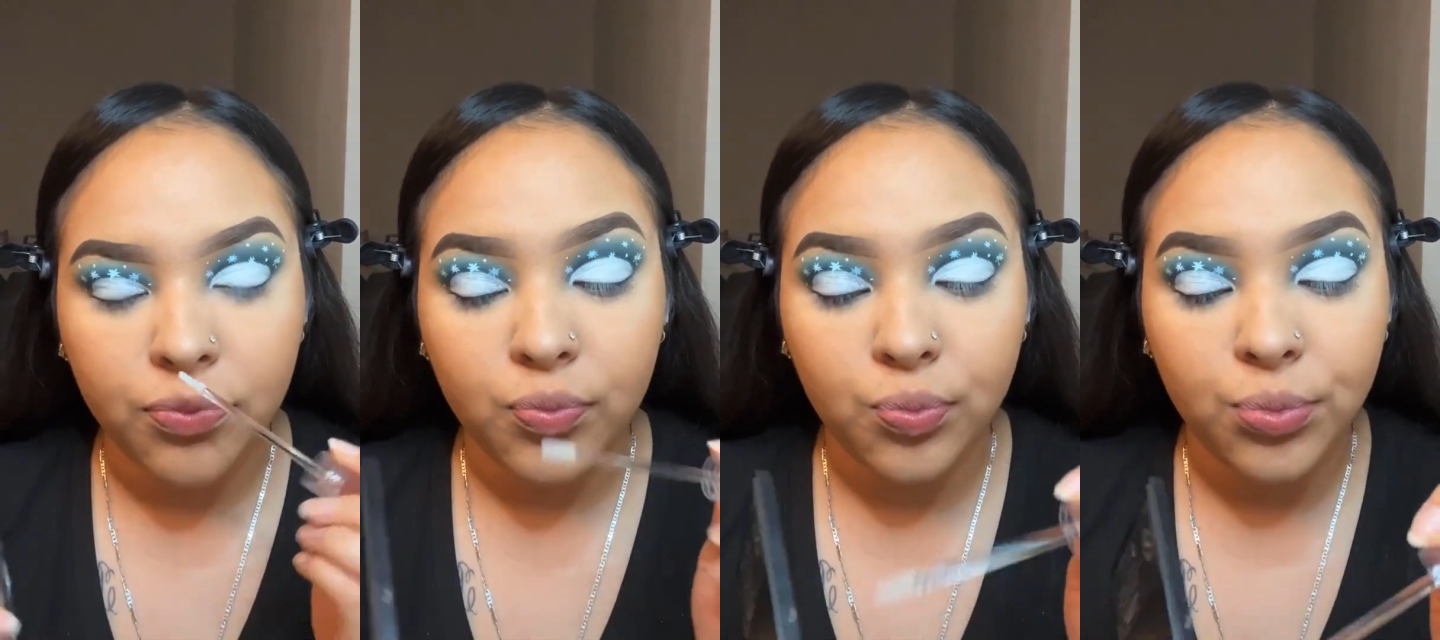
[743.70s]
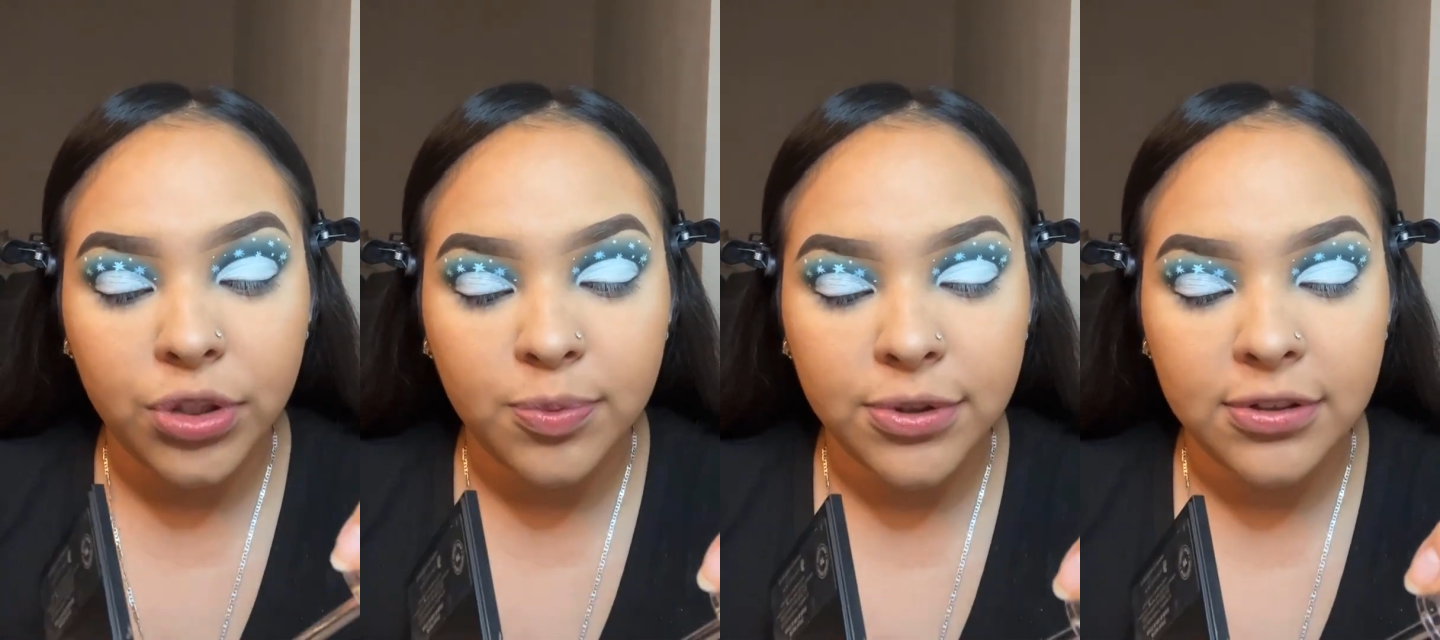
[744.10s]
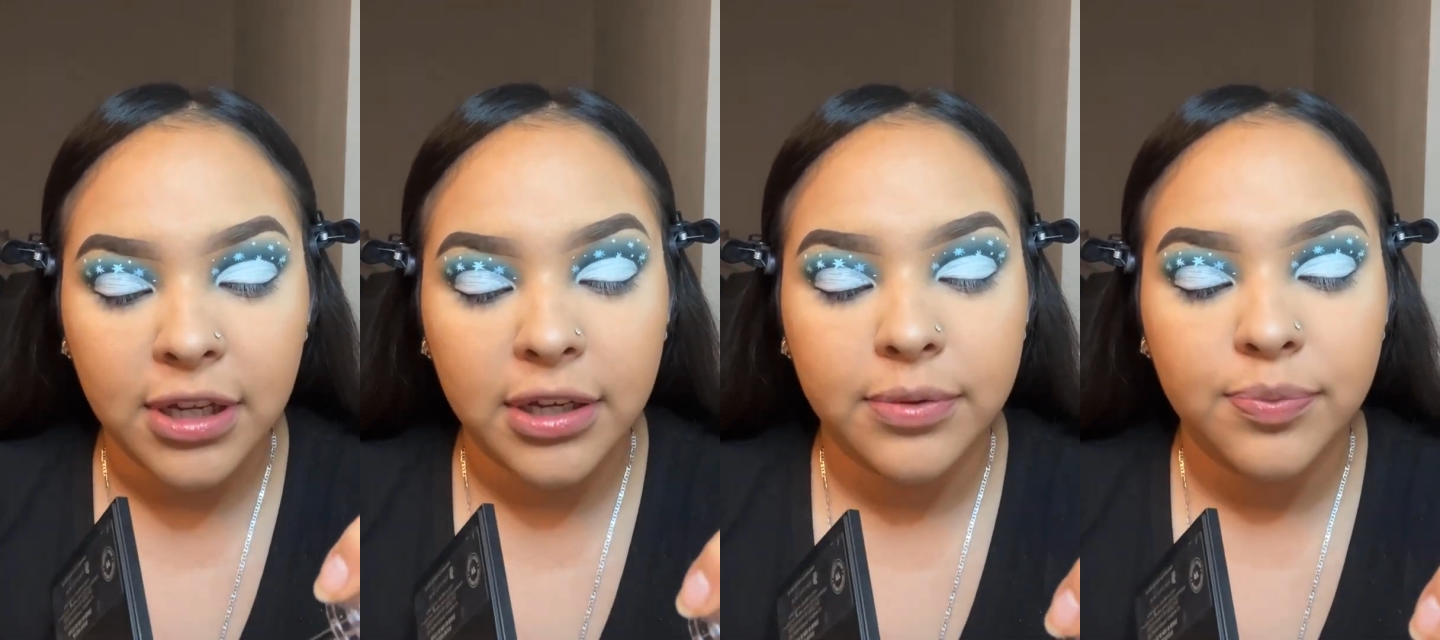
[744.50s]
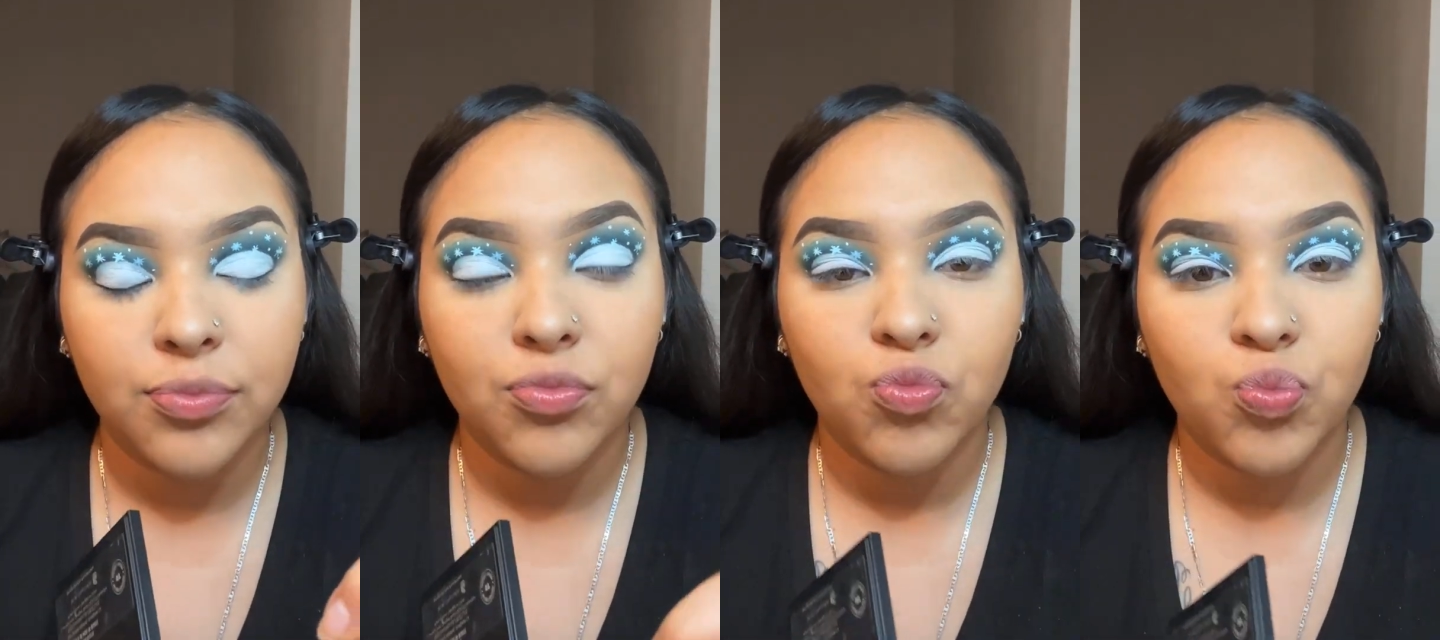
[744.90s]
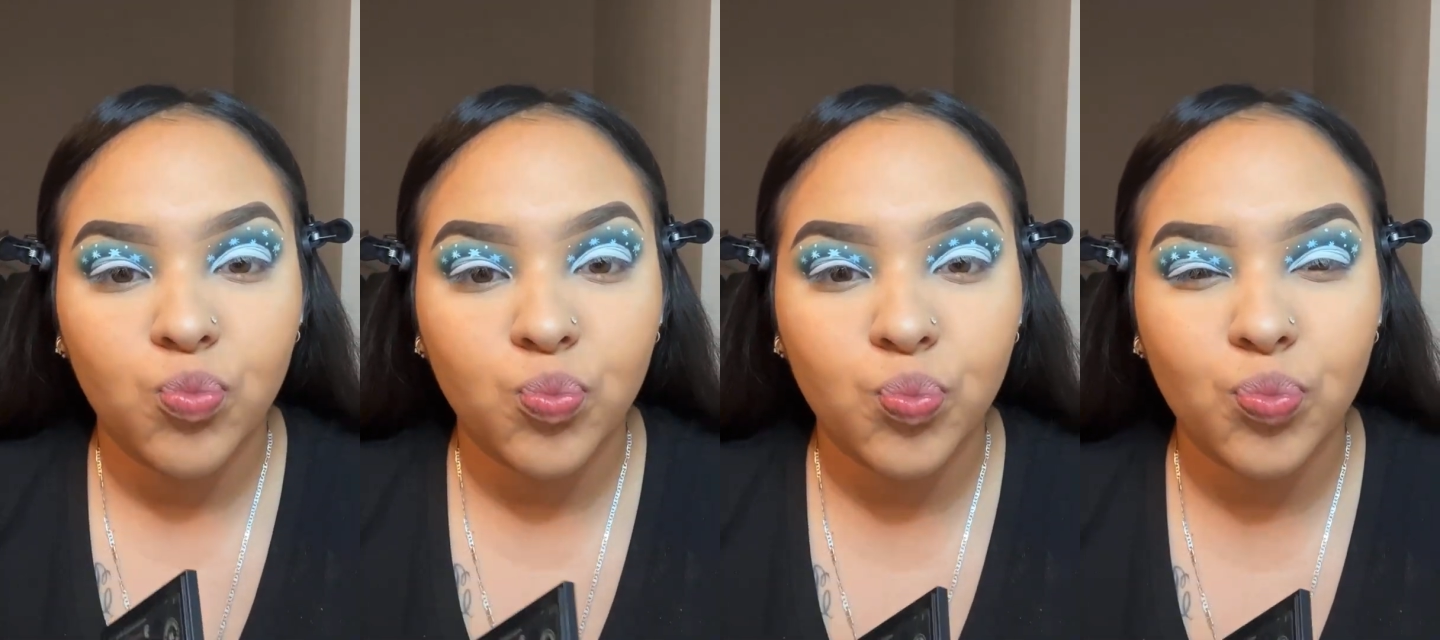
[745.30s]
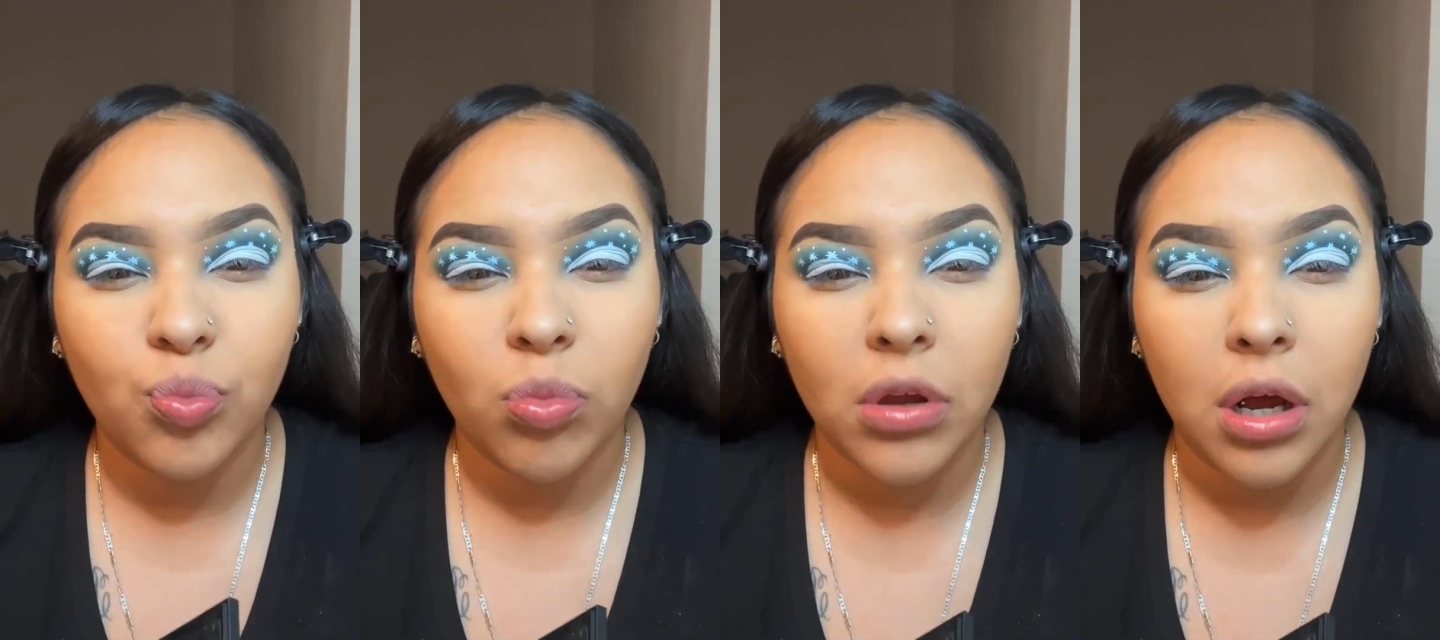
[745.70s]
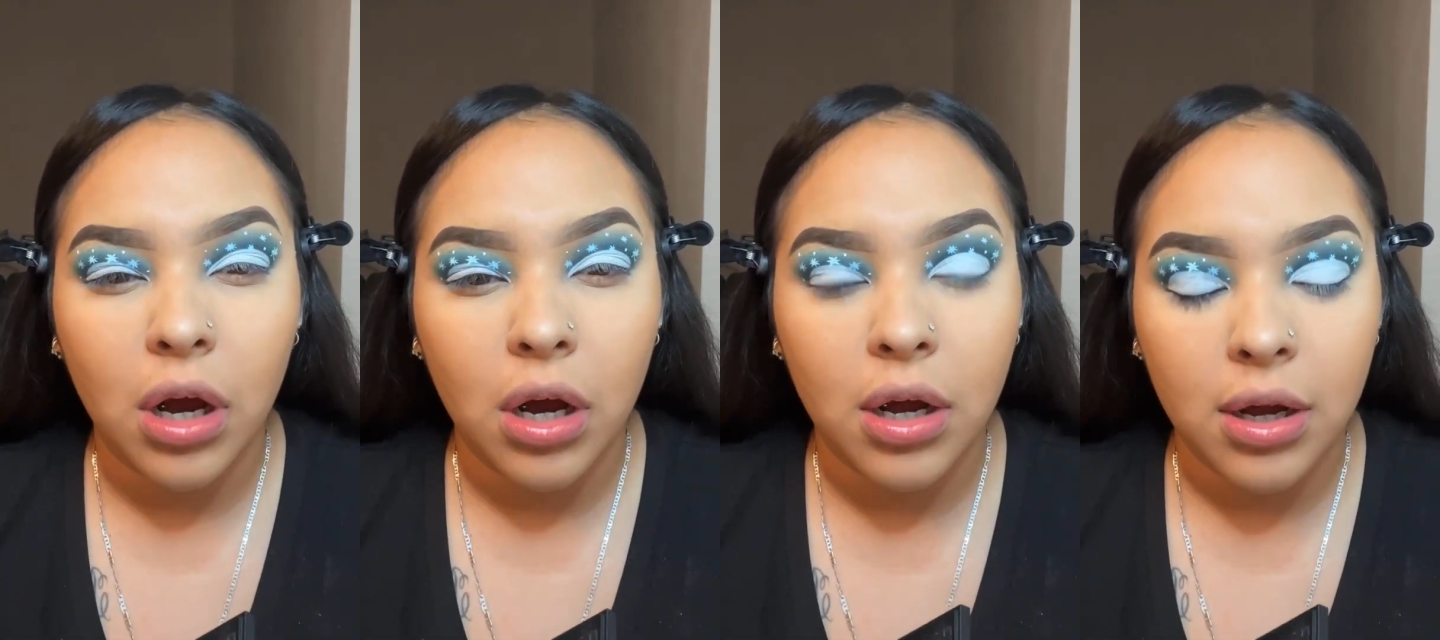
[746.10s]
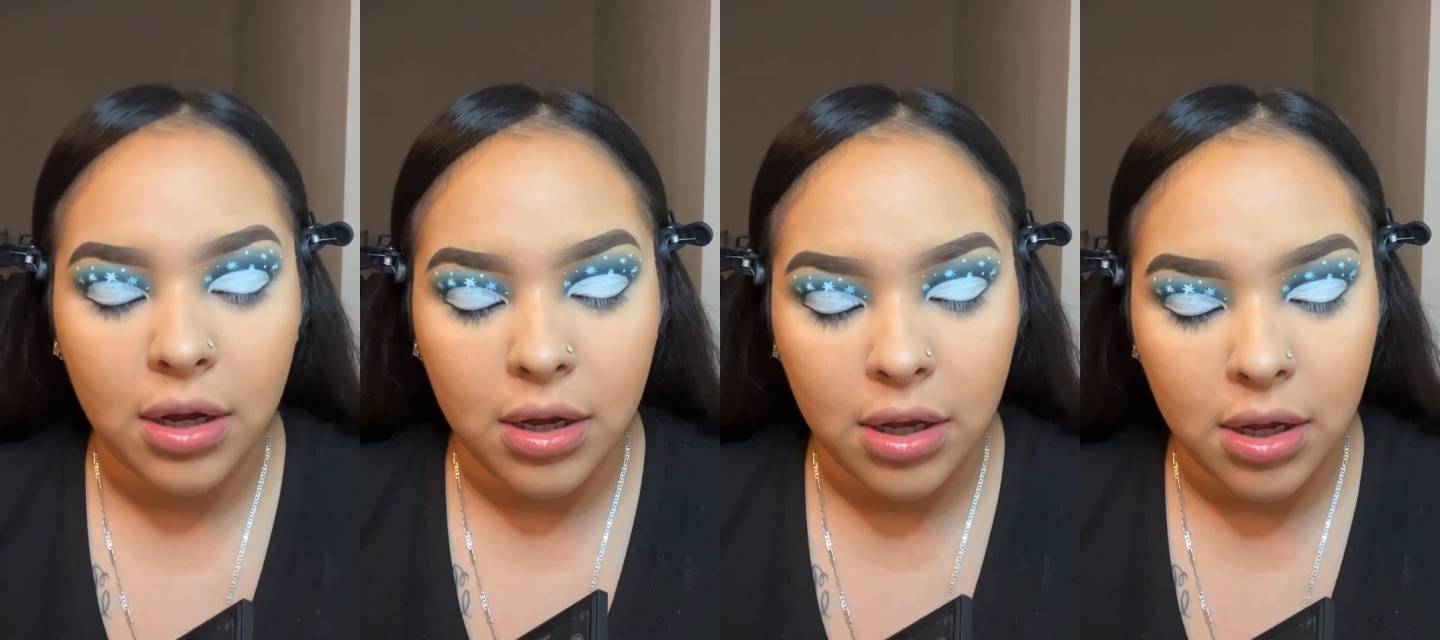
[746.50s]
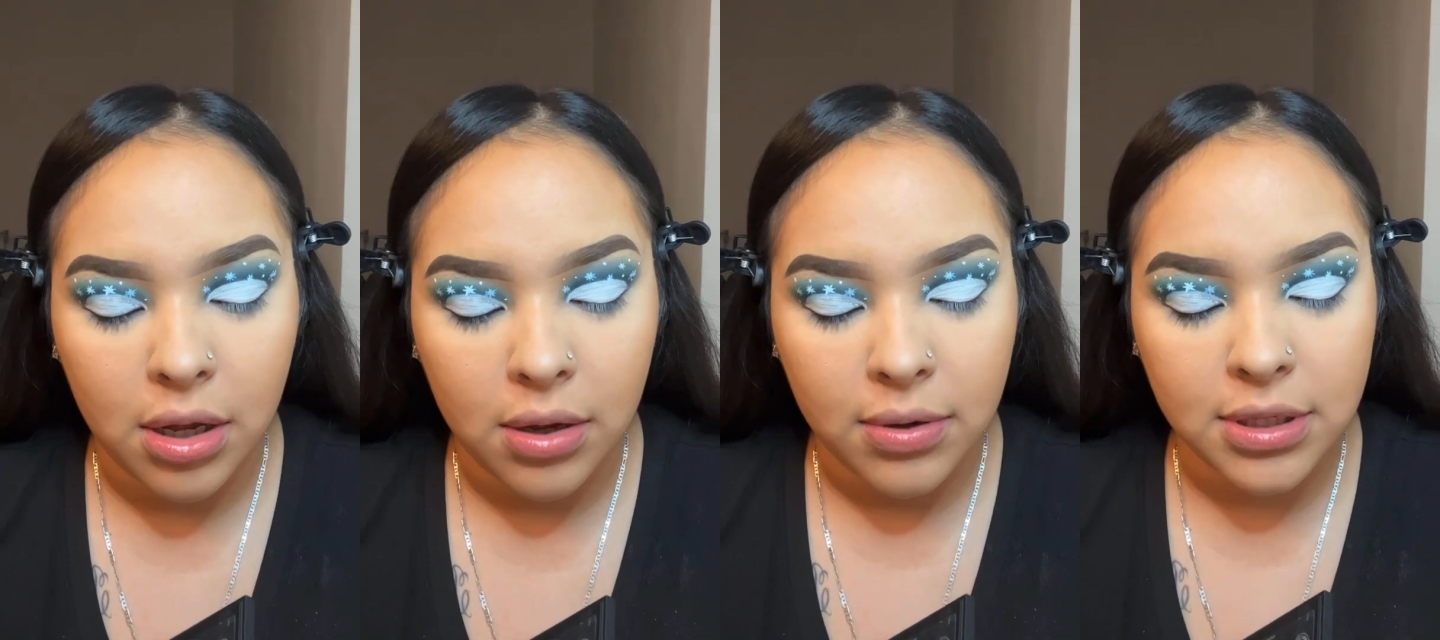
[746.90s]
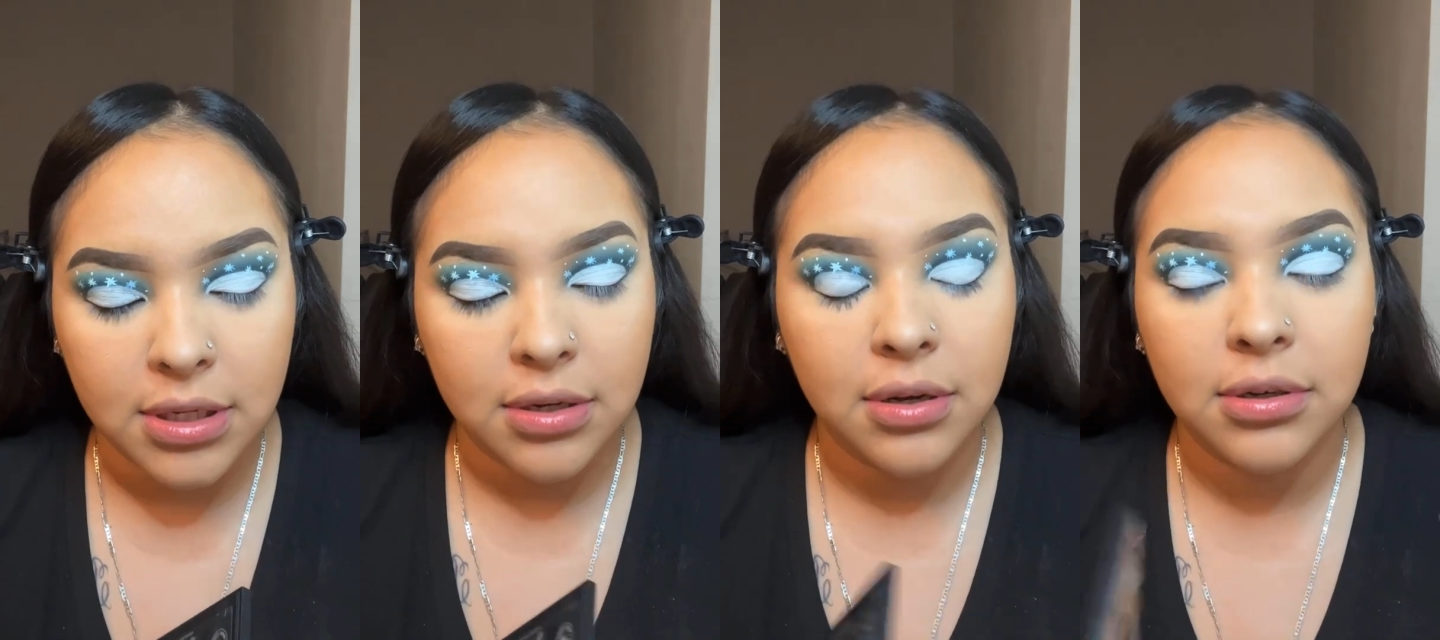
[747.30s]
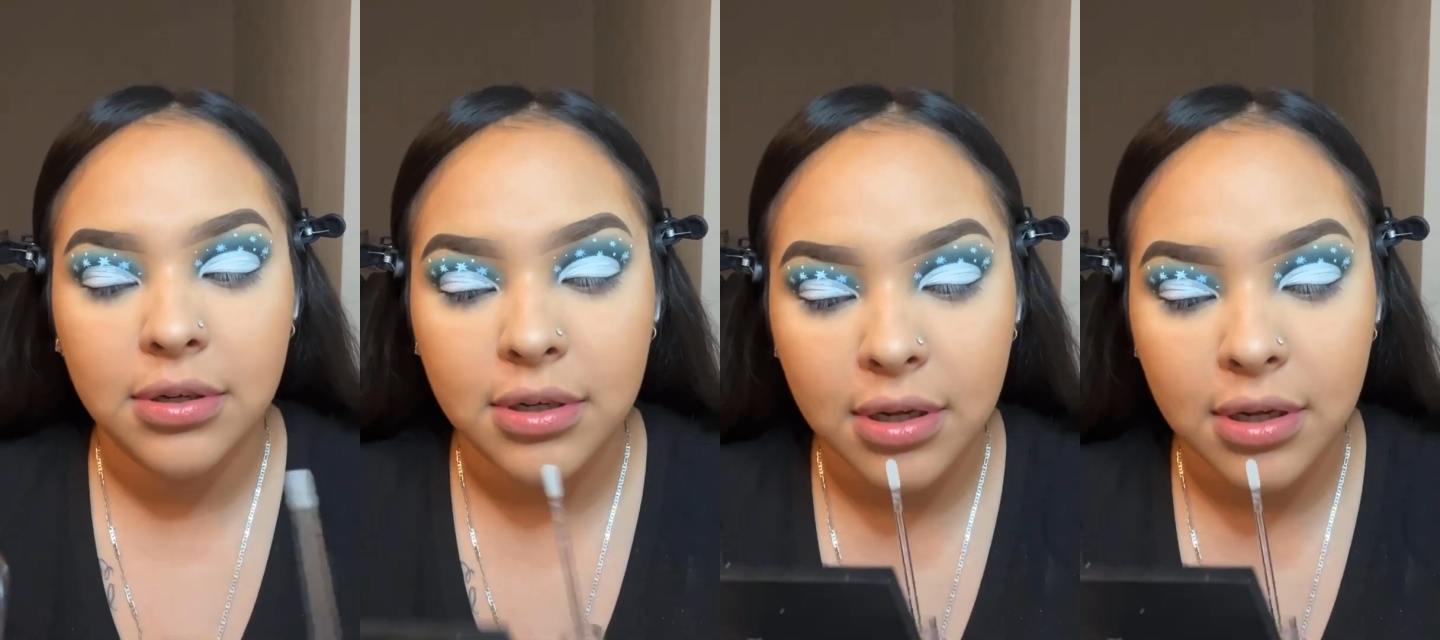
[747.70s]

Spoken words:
it smells like what's it called?